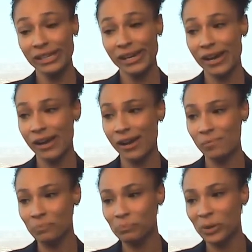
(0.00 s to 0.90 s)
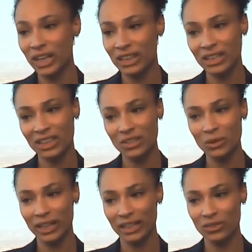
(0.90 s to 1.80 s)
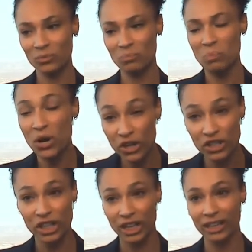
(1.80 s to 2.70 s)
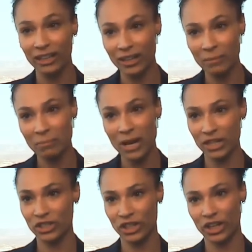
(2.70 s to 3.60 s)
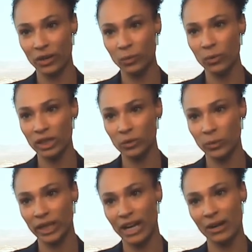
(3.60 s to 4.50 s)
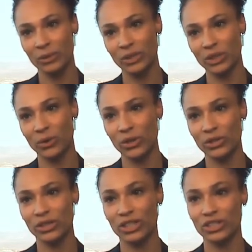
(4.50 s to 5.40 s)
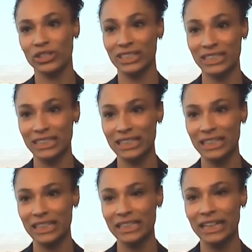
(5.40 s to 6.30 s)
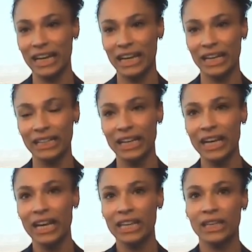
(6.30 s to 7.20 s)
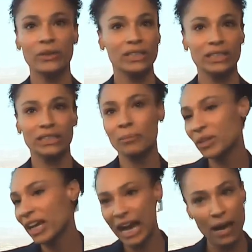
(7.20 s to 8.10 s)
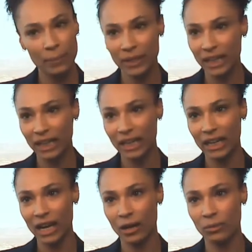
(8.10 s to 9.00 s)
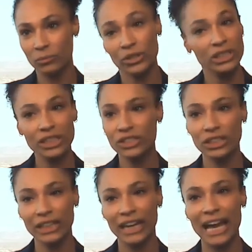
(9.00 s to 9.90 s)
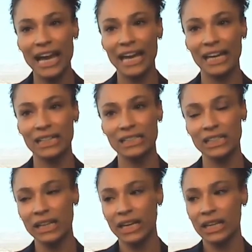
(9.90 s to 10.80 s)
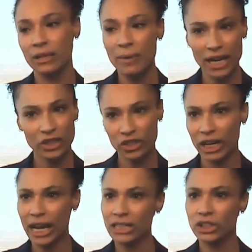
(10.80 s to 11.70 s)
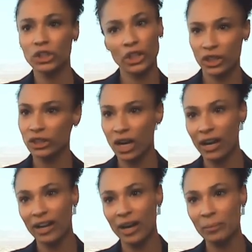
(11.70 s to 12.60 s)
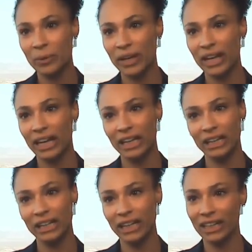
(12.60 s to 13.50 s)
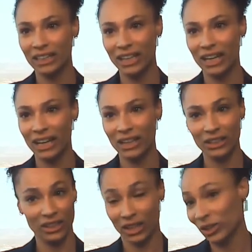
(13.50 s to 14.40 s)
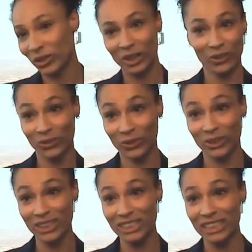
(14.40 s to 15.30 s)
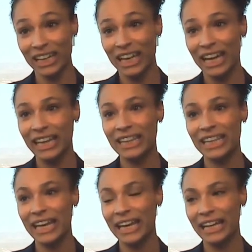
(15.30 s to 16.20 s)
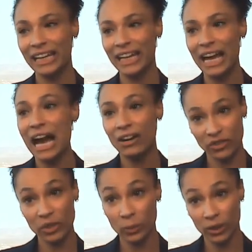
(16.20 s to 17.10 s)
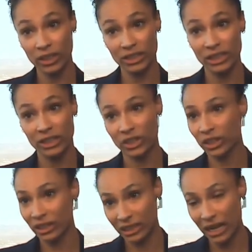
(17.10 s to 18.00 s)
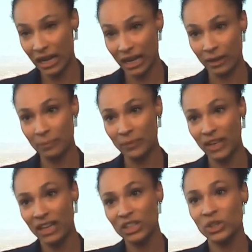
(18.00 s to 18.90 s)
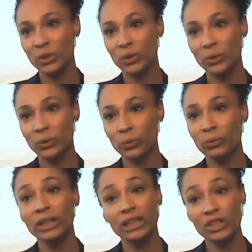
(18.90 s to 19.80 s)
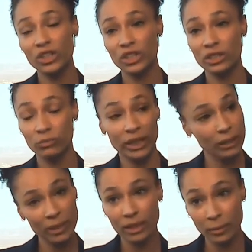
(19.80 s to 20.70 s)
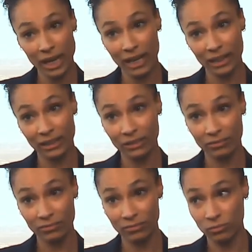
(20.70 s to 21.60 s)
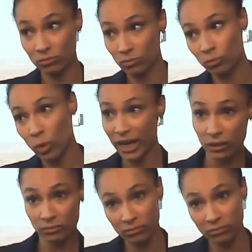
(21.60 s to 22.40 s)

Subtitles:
But I think the pushing measure was when I was a court judicial assistant, and there was something happening procedurally, and the magistrate had to look the law up in the Colorado rules, and then afterwards he took the time to really read me the black and white